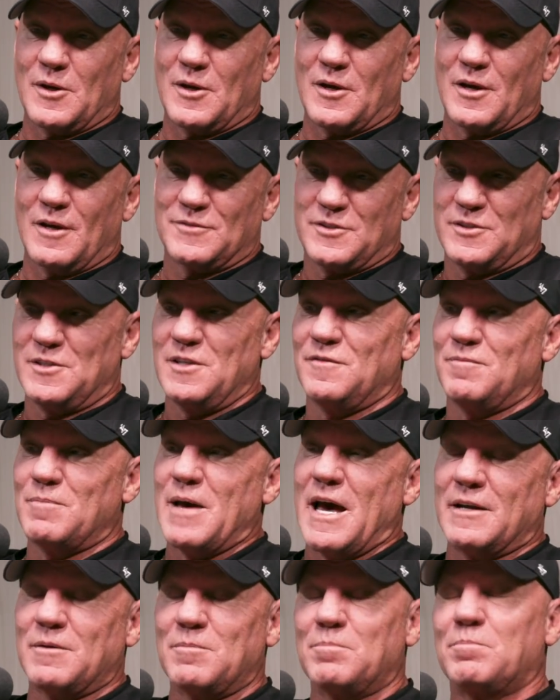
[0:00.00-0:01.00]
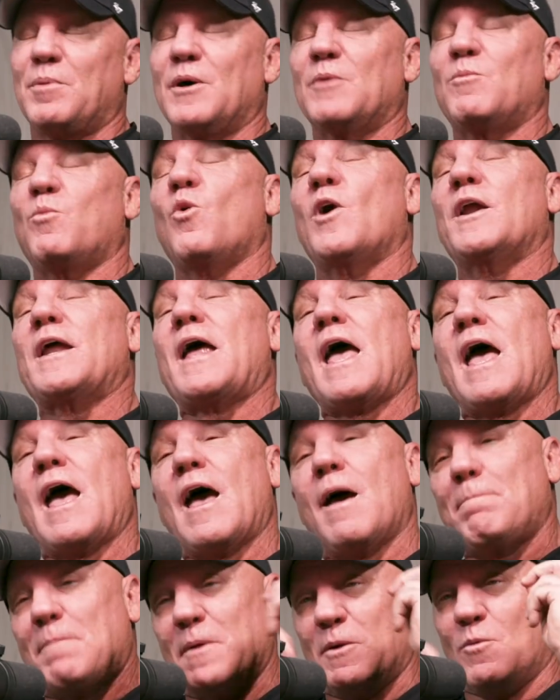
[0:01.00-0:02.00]
of Steve Madden. But what
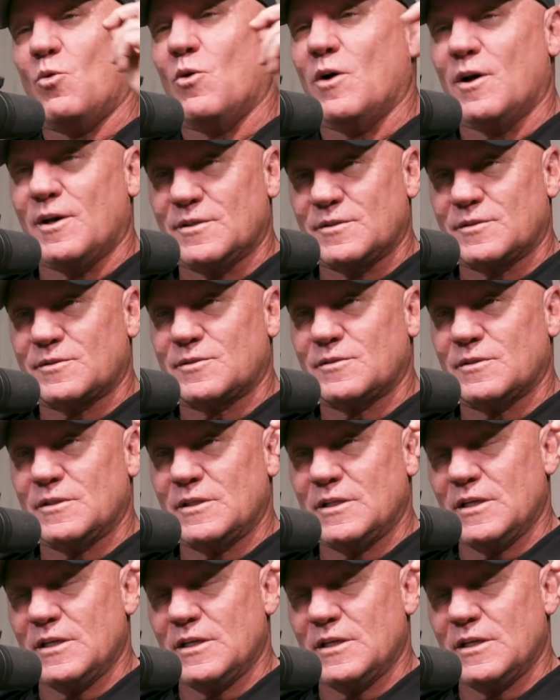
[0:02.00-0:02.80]
happened was,